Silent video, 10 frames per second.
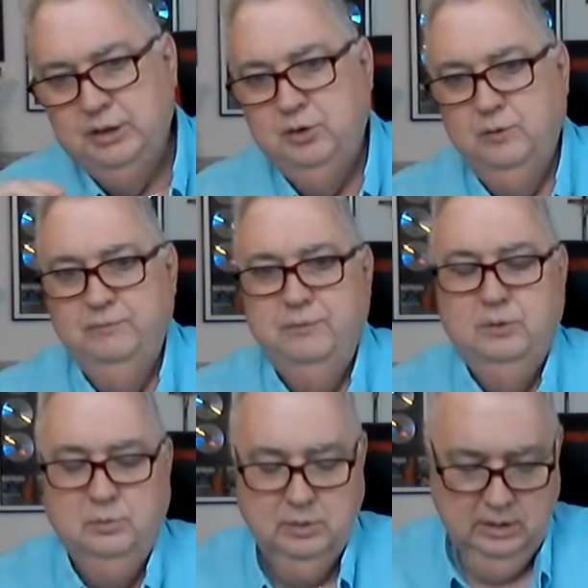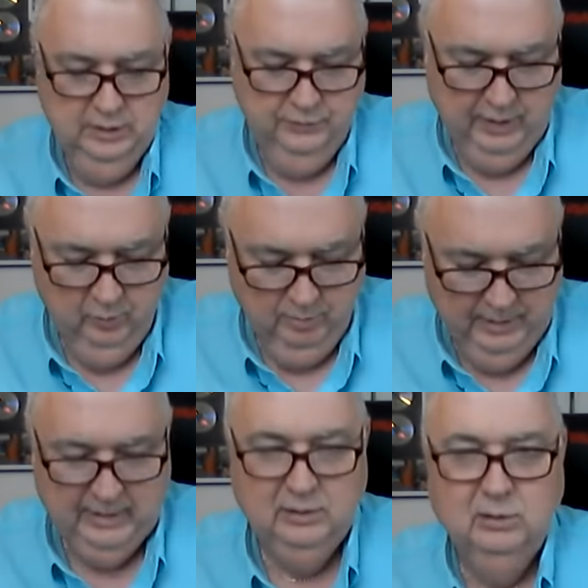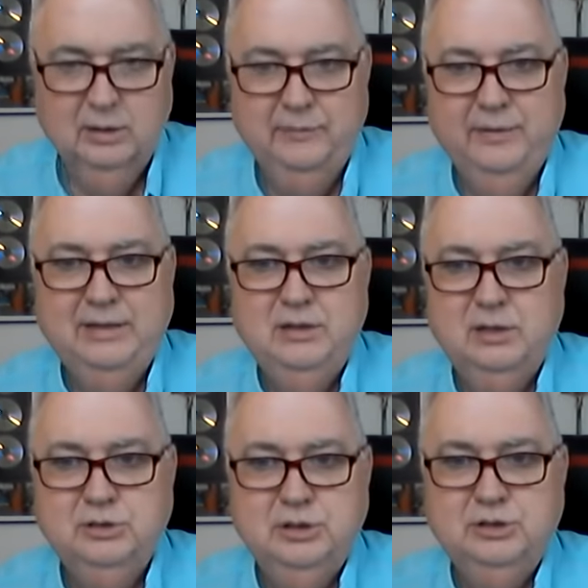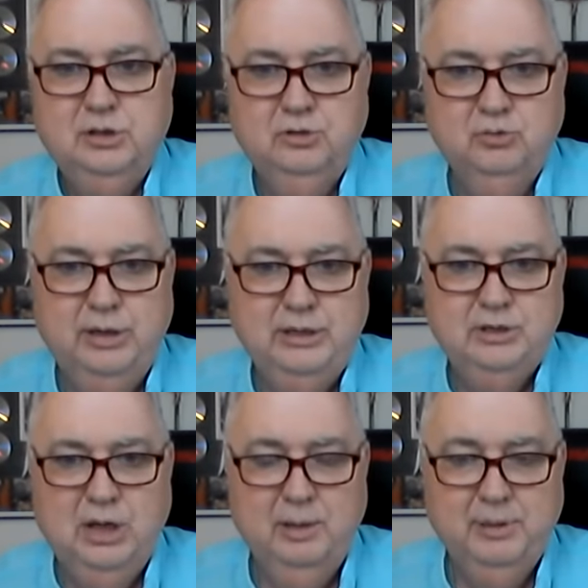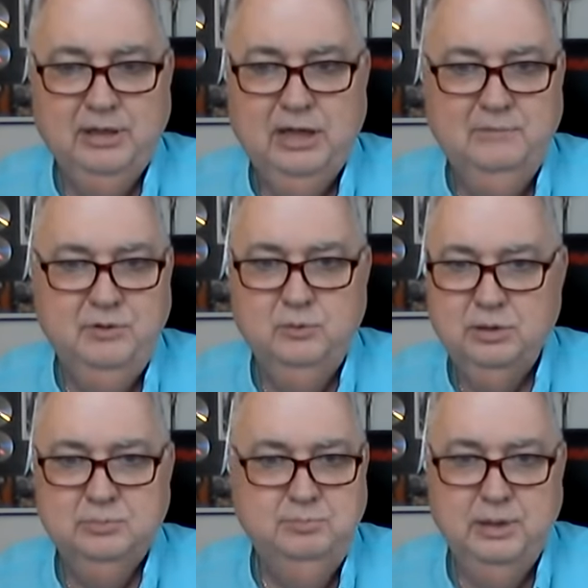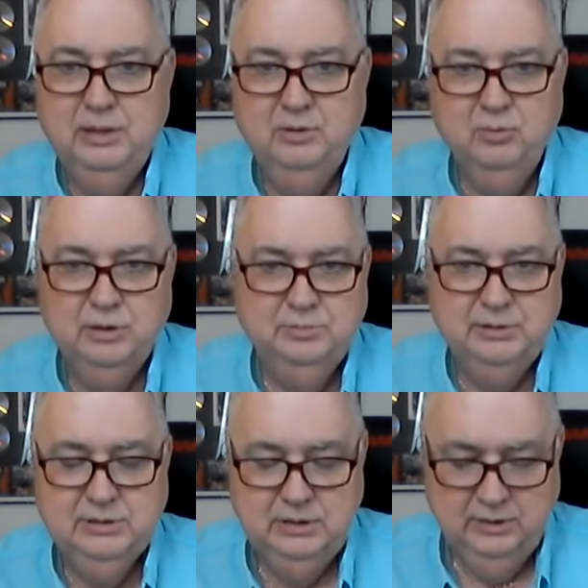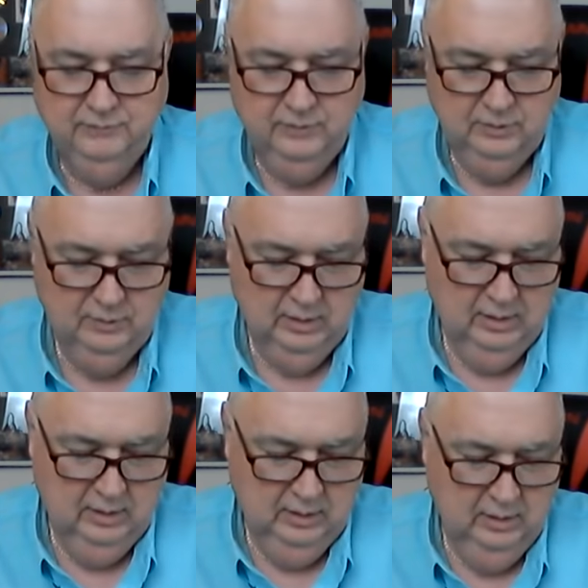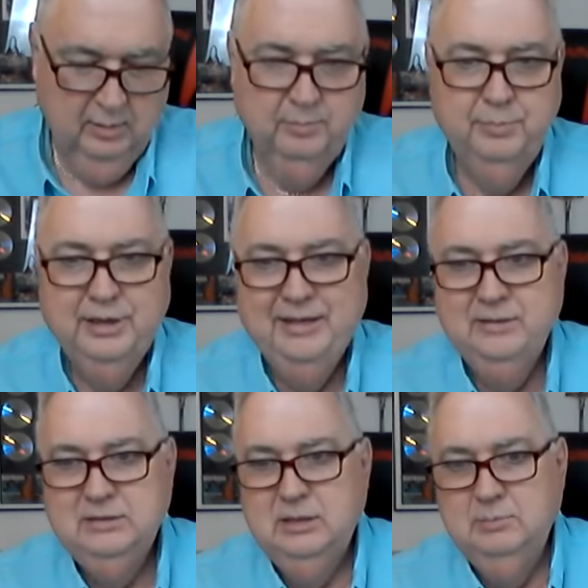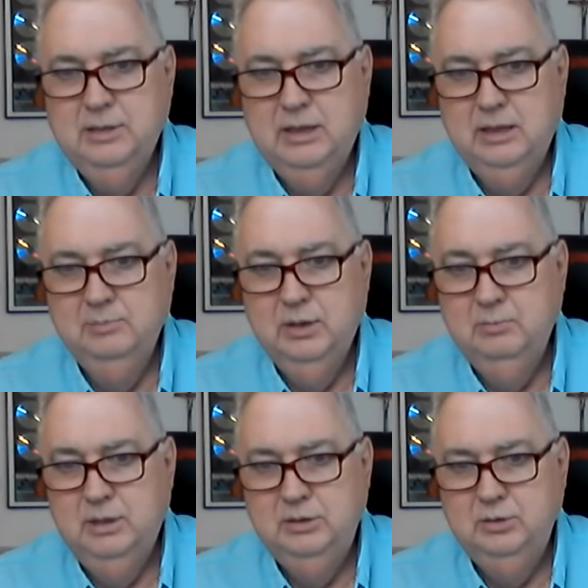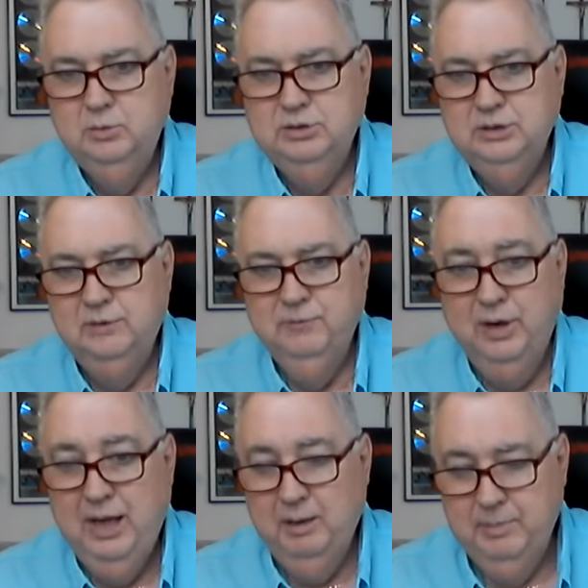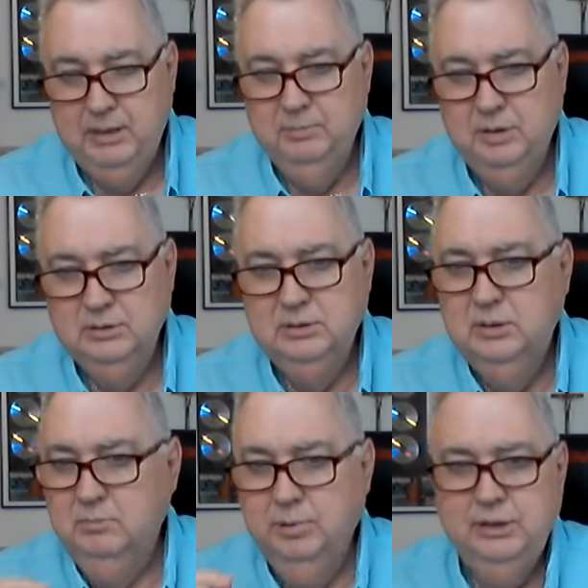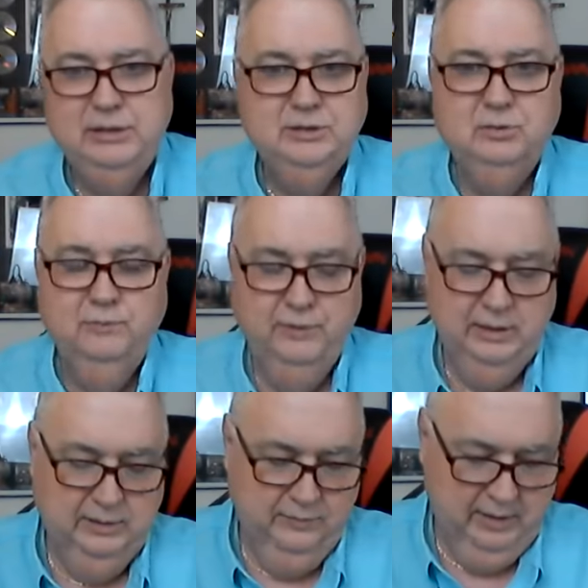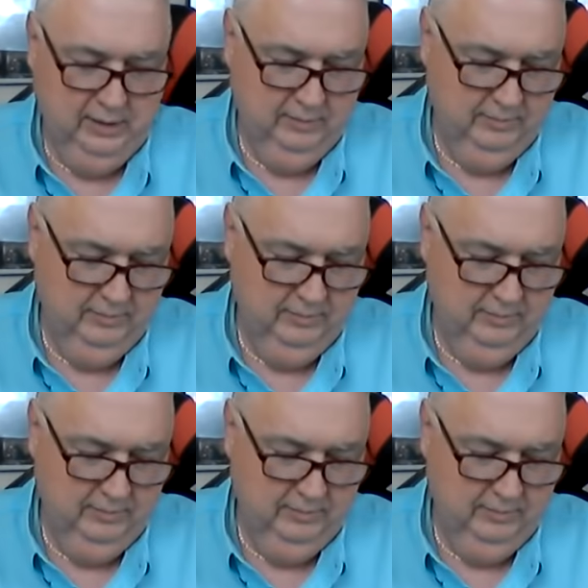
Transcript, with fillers: your vote. They will make it look like they've done such a great job and gave you this big Christmas gift. But at the same time, they made you suffer how many months? Please don't forget that.